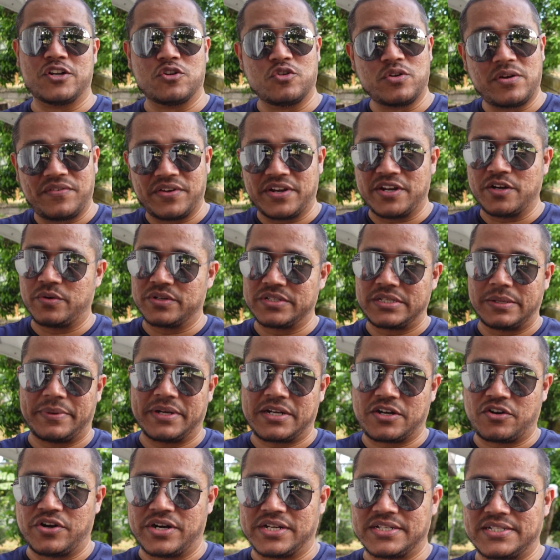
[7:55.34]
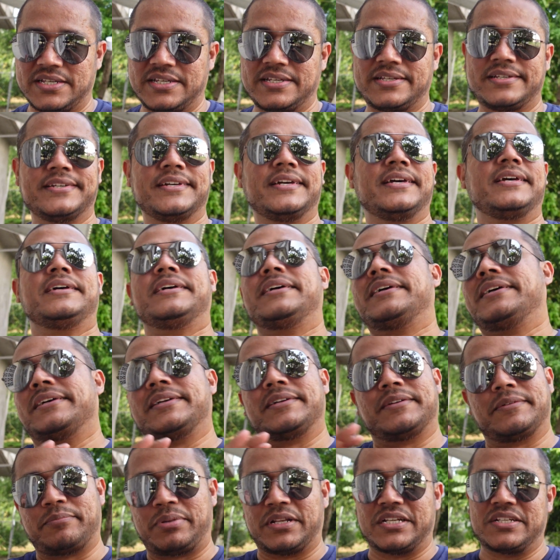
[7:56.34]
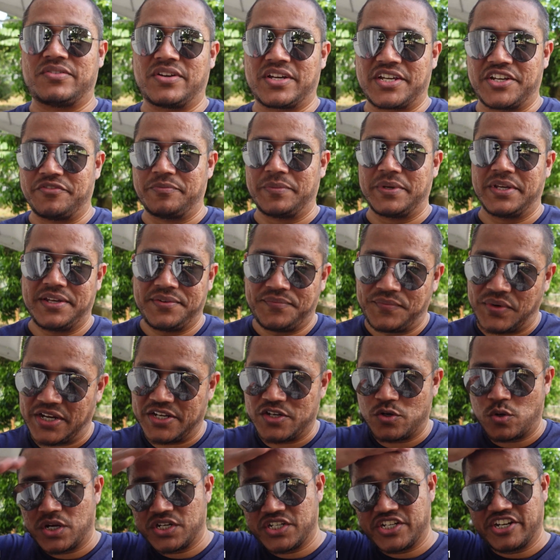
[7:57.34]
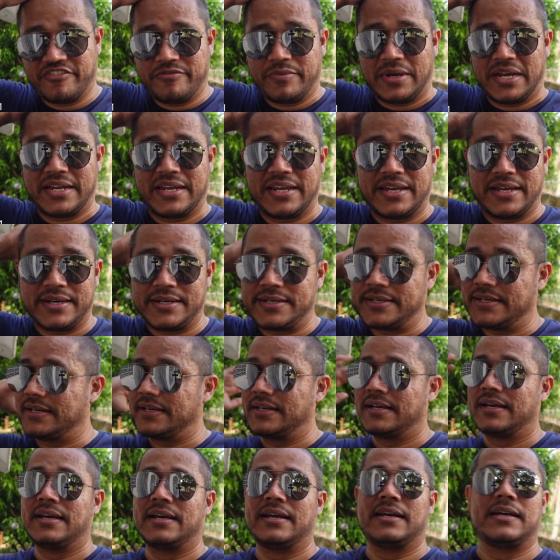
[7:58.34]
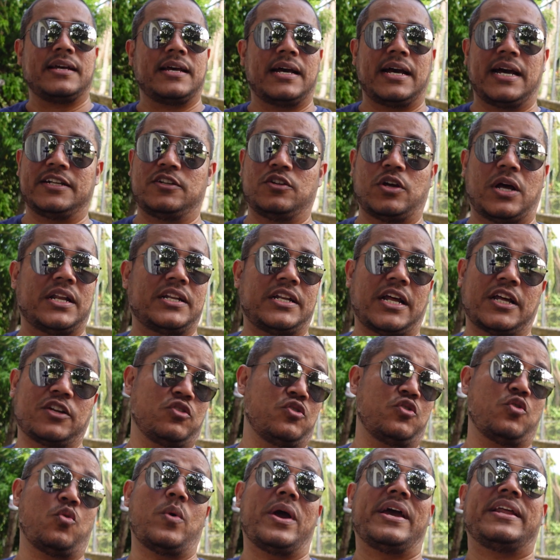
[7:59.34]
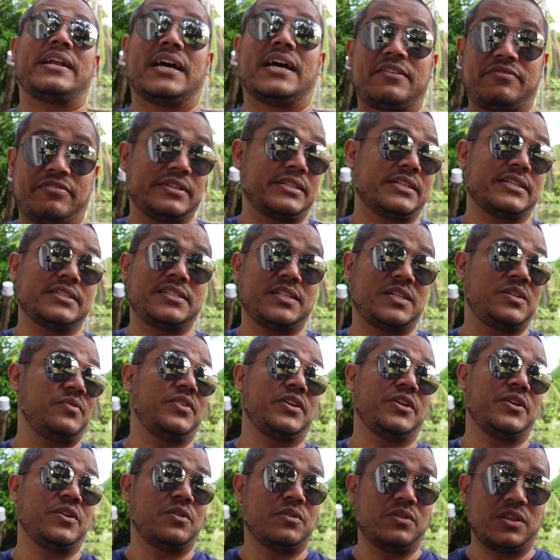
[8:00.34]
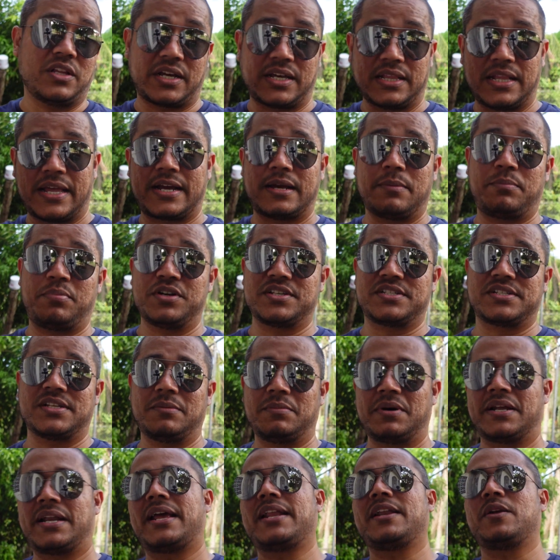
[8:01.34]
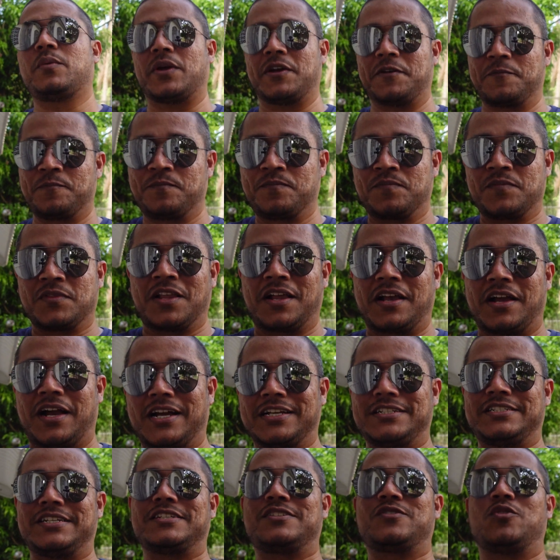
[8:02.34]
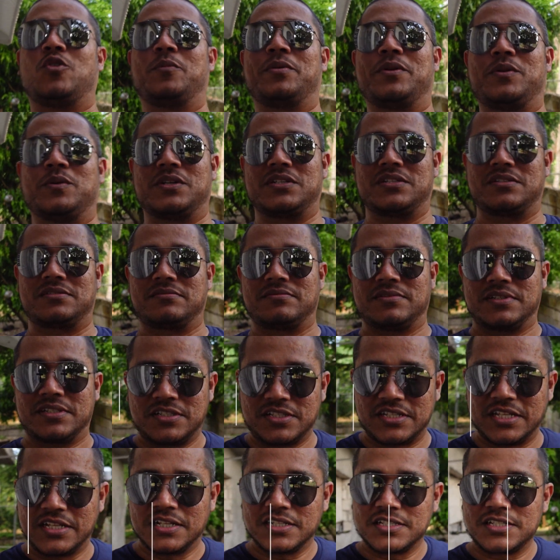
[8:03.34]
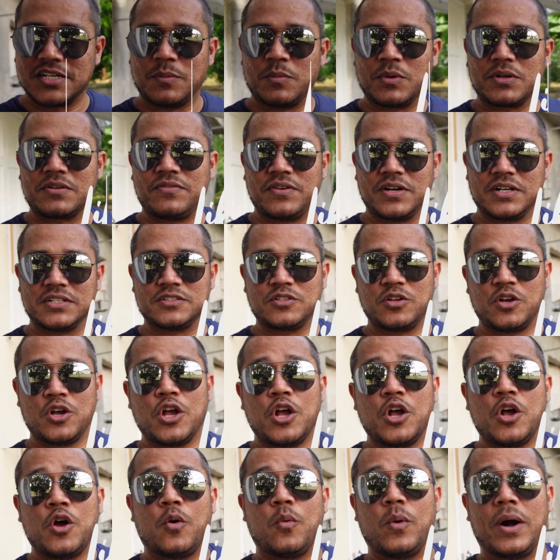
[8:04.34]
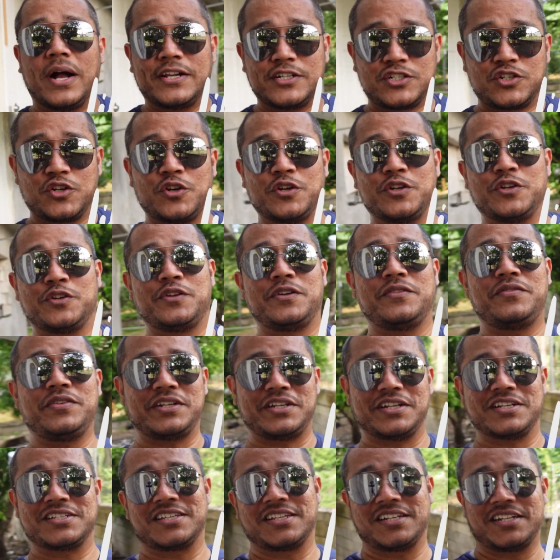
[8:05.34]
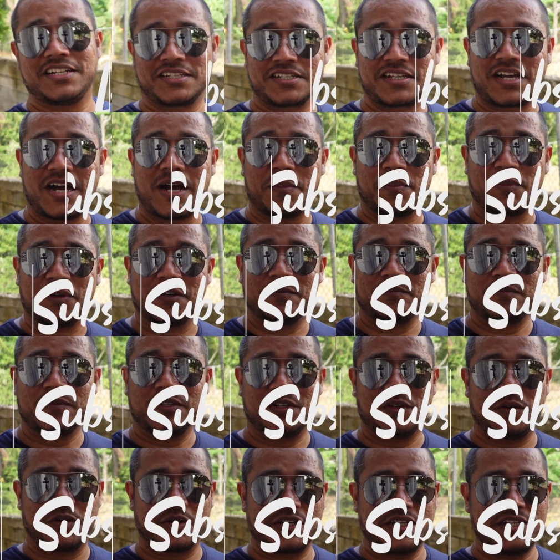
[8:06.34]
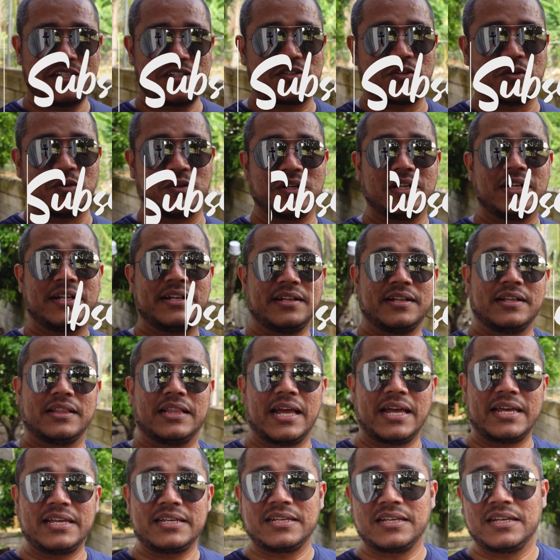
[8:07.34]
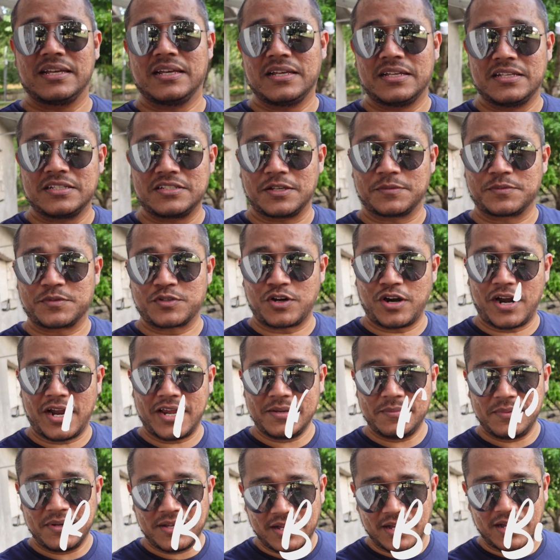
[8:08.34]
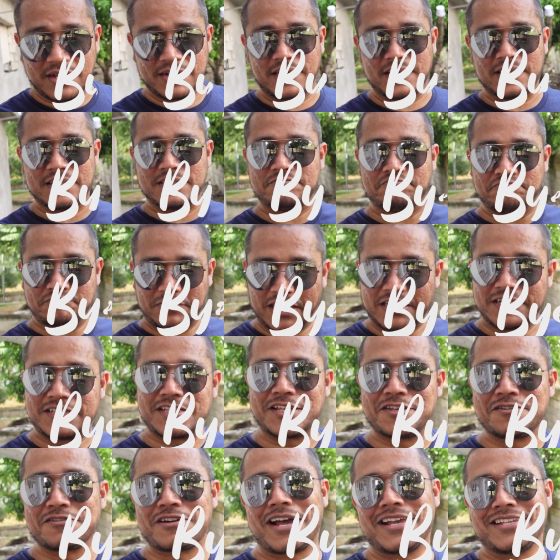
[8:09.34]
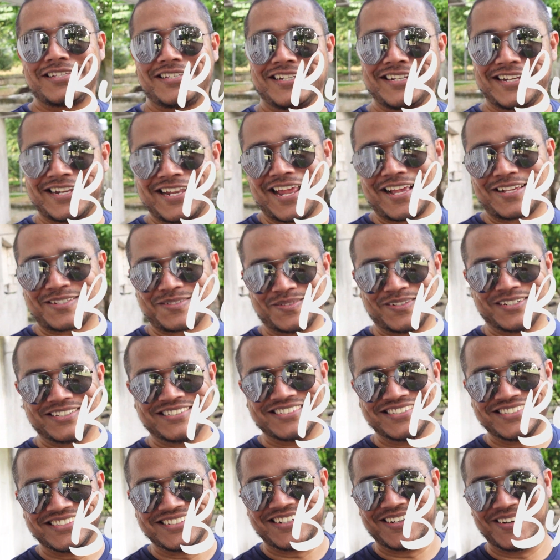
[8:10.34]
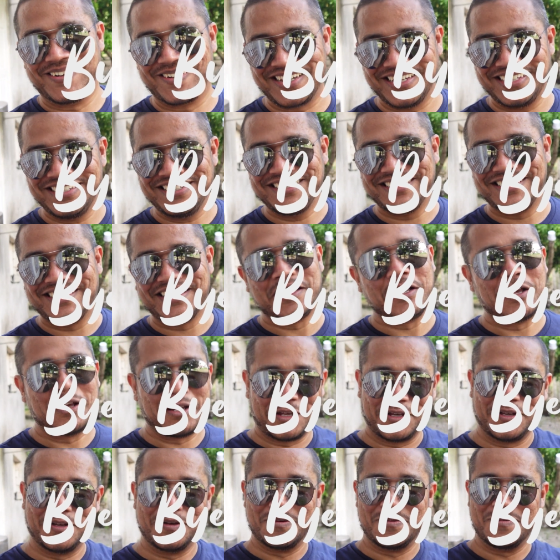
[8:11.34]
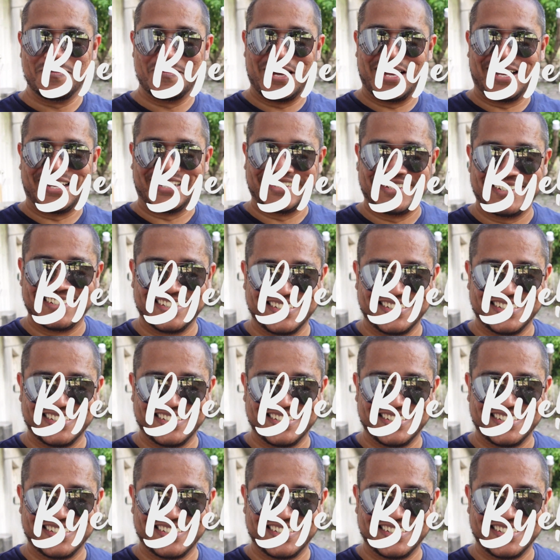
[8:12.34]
know the video was a bit crazy. Please forgive me. I know I shaved my hair. I don't know where fit into the video, looking like a prisoner, but anyway, I just hope it was still somewhat fun while showing you the features of this camera. Okay, so like, subscribe, and I'll see you guys in the next one. Okay, bye.